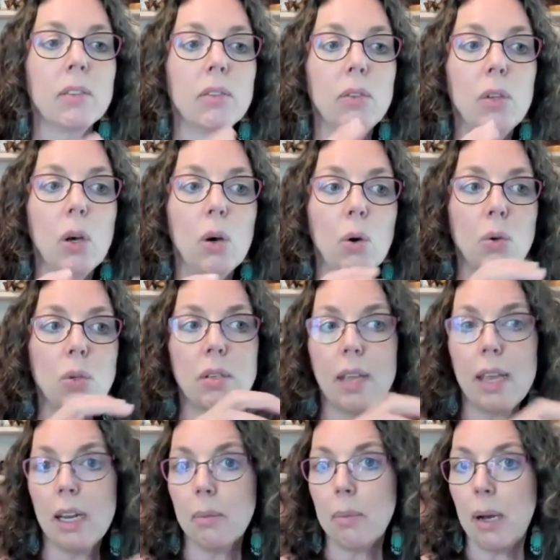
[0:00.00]
Those
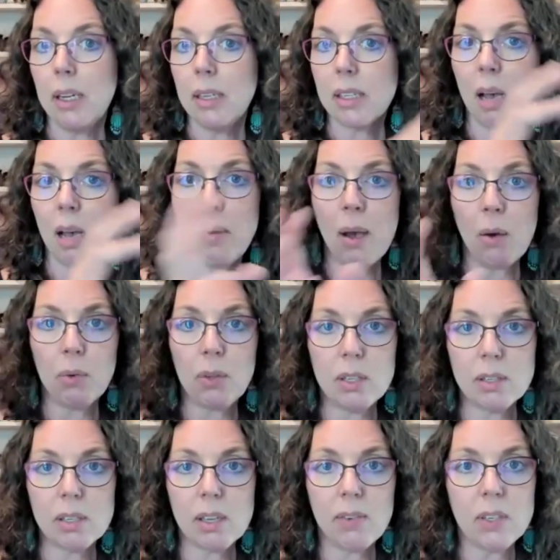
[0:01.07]
antibodies come out
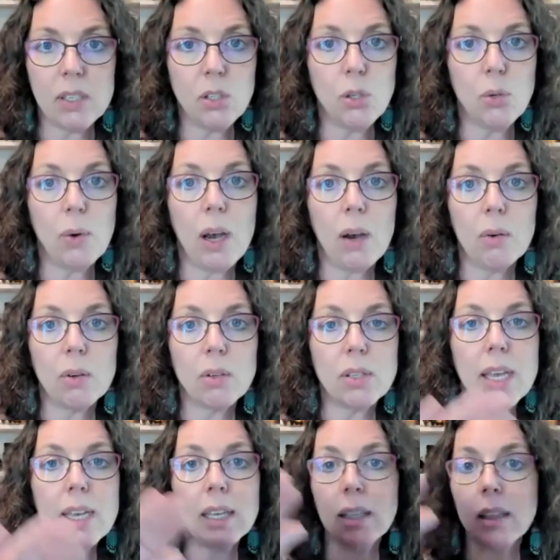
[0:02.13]
within 72 hours.
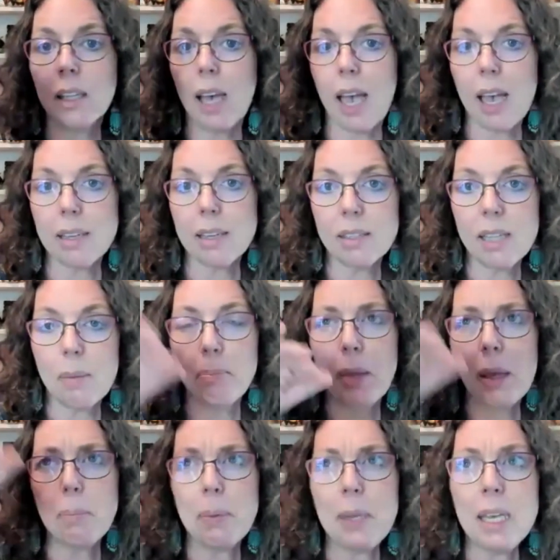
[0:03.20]
They can last, they
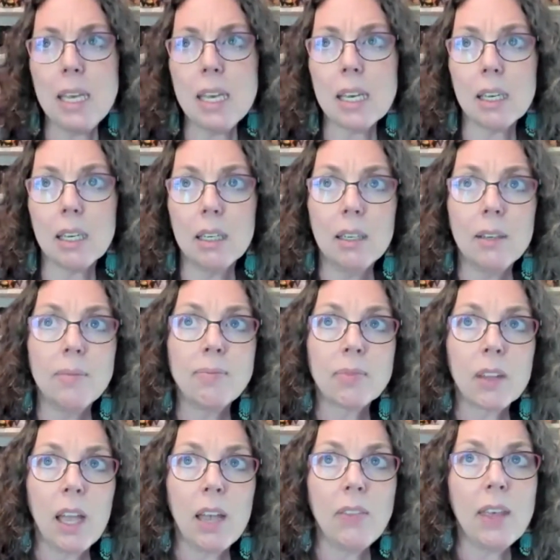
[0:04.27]
peak
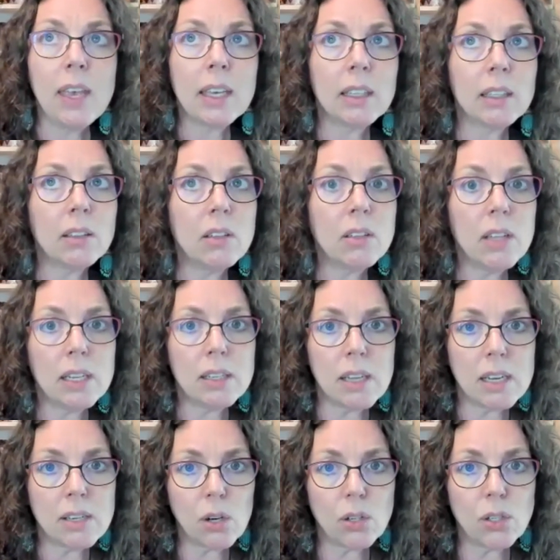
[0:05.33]
and then
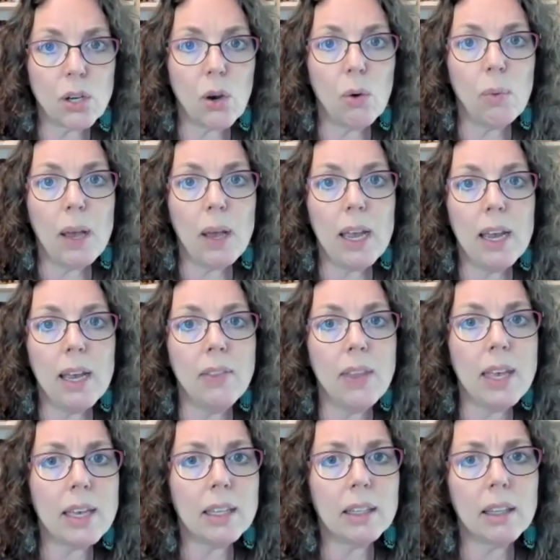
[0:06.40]
they start to go away, and
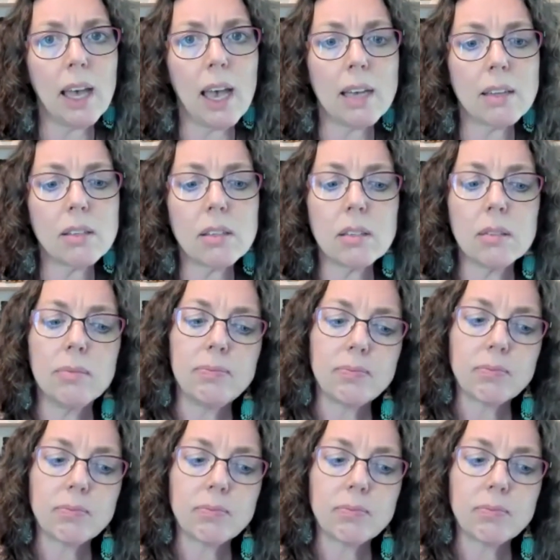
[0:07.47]
they can last